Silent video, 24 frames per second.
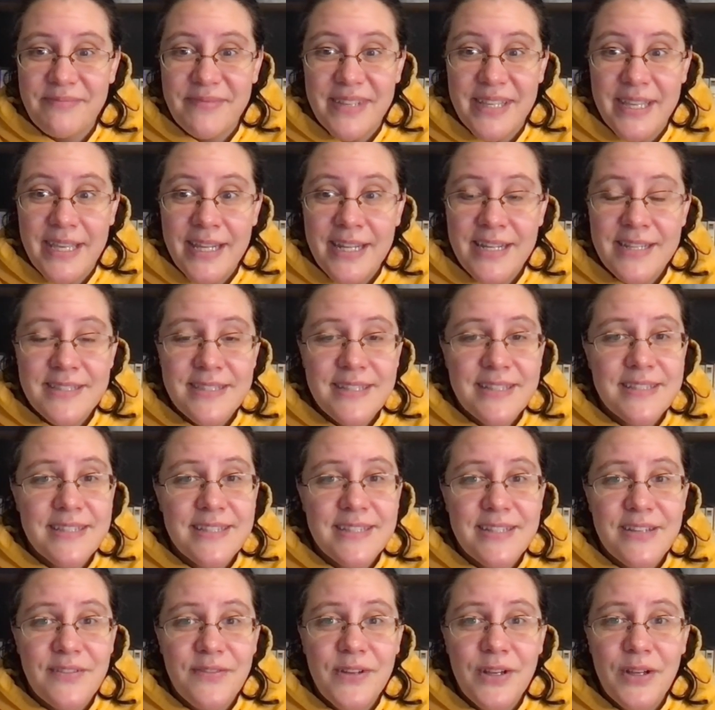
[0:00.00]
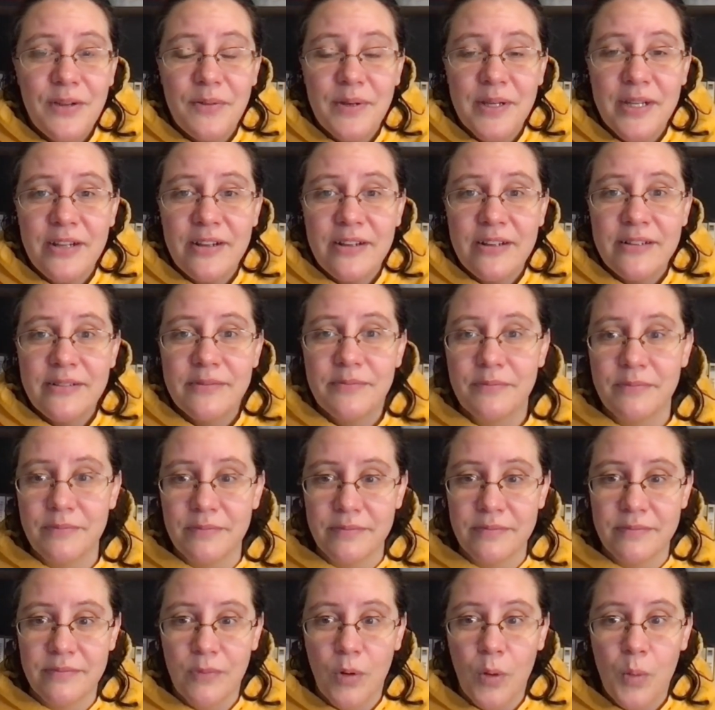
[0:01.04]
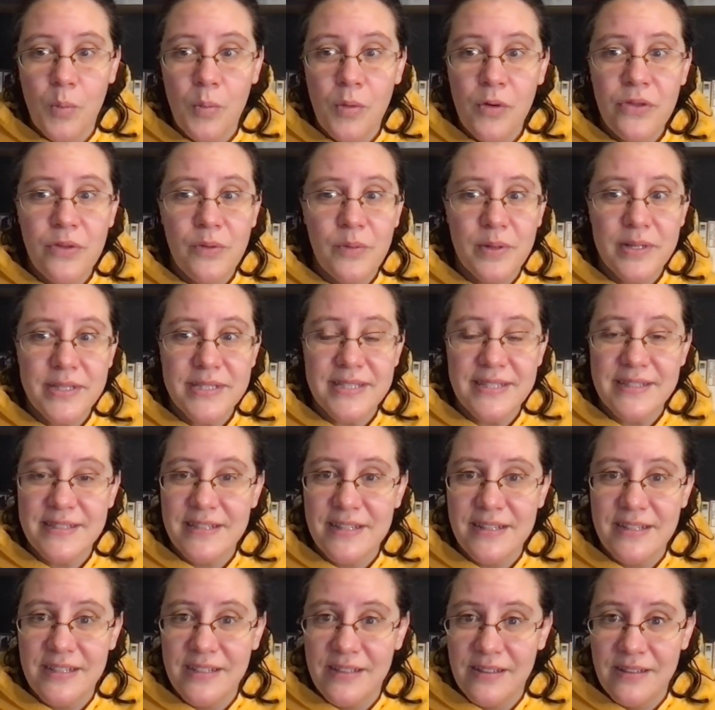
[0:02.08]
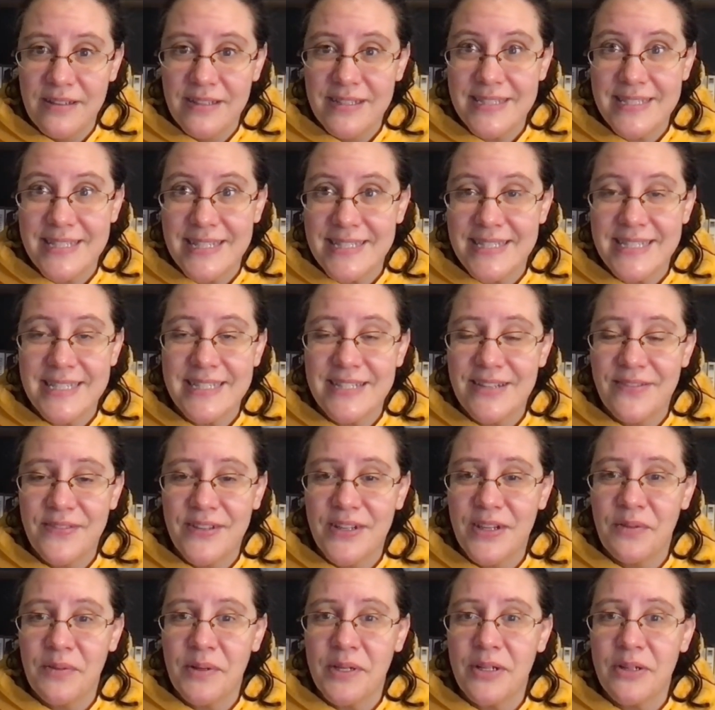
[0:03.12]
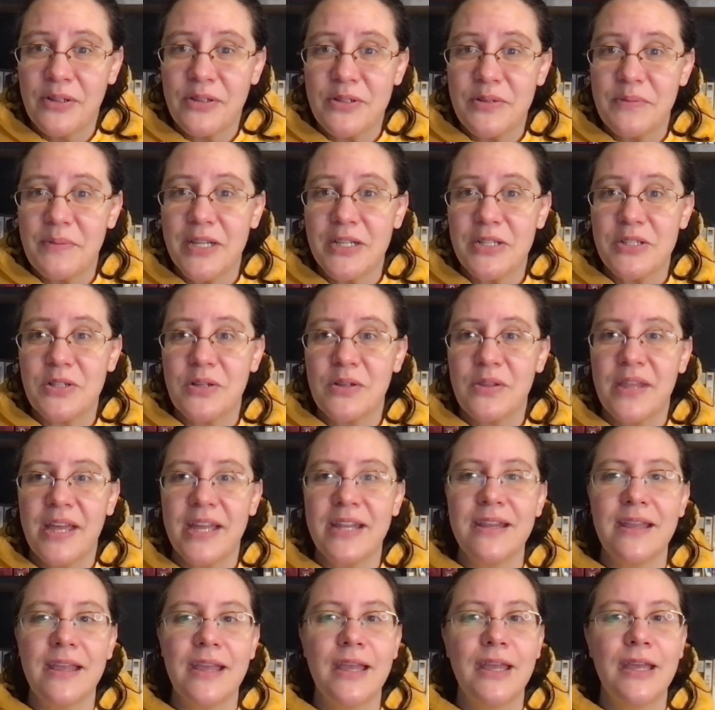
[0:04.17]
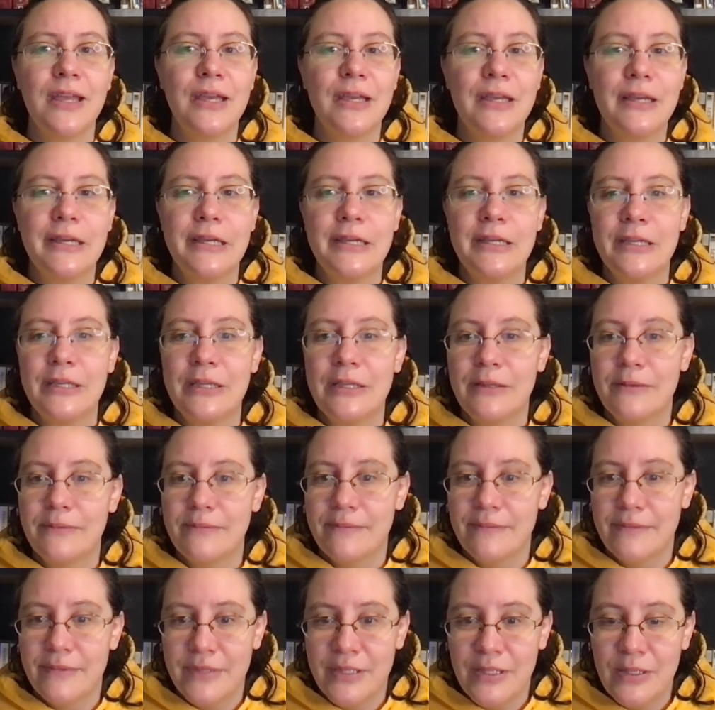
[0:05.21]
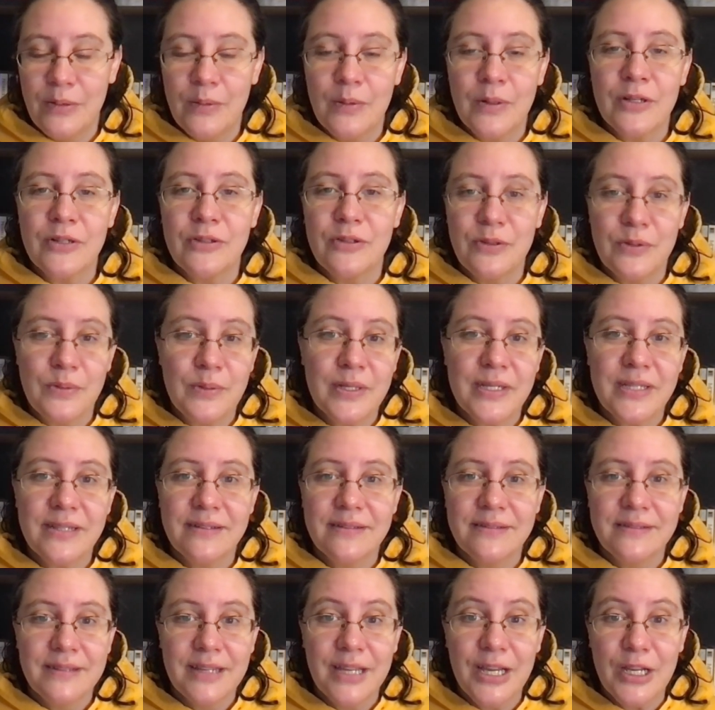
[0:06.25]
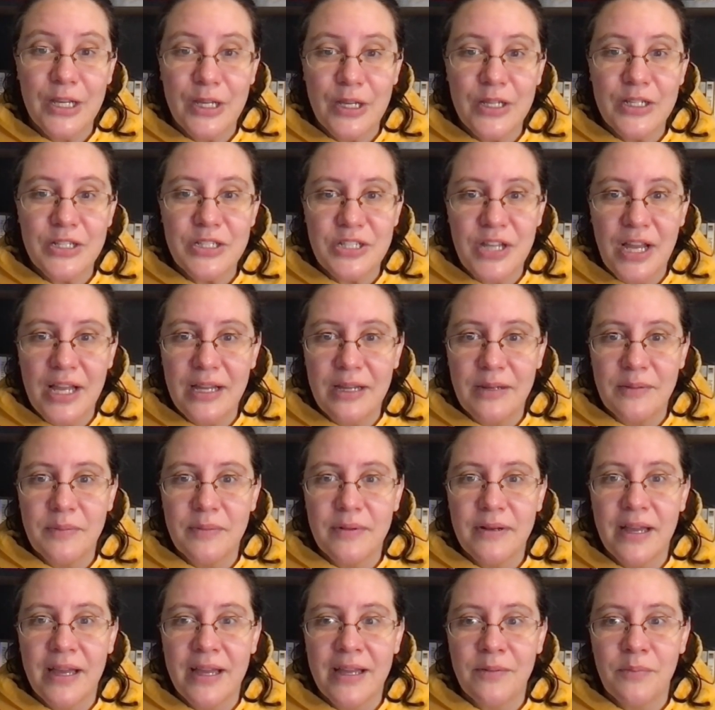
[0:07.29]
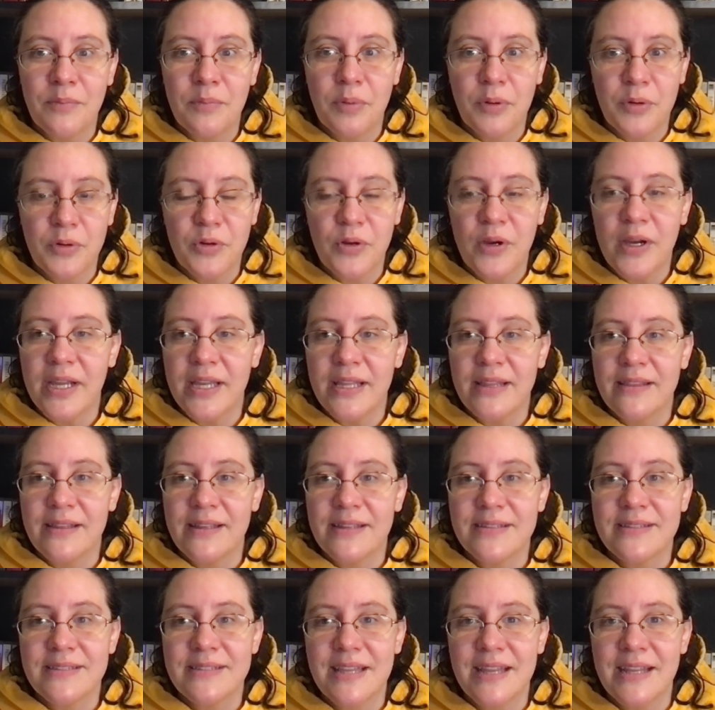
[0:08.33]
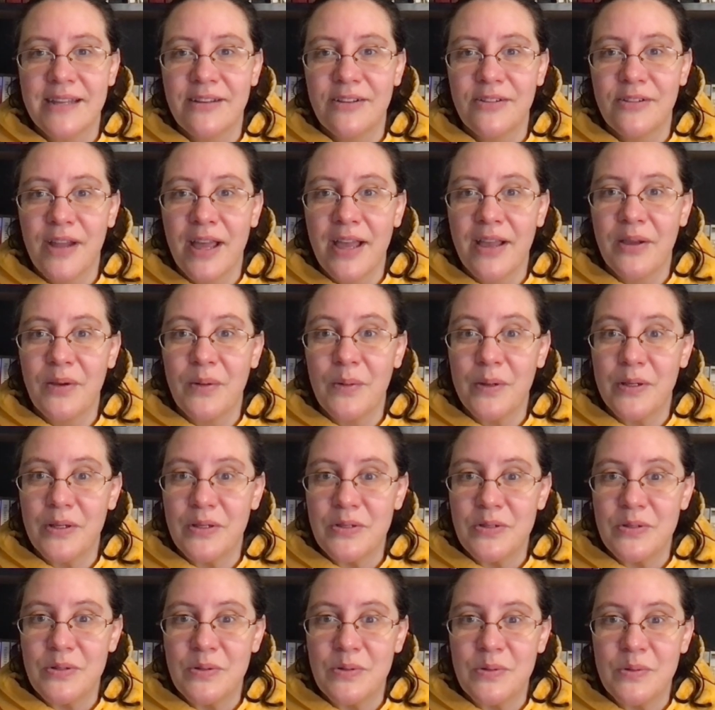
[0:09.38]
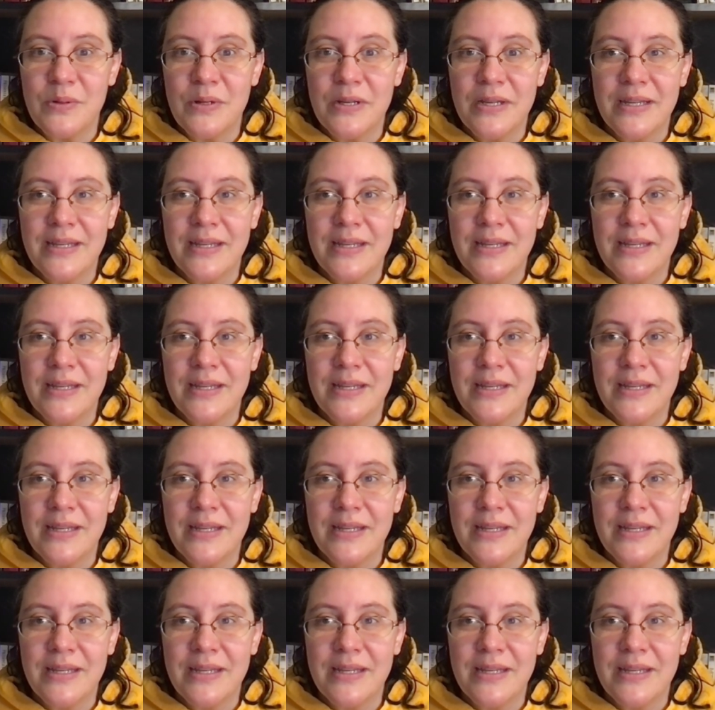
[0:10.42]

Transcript: get a sensitivity reader or more than one sensitivity sensitivity reader to make sure that you are doing a good job at portraying this and you're not going to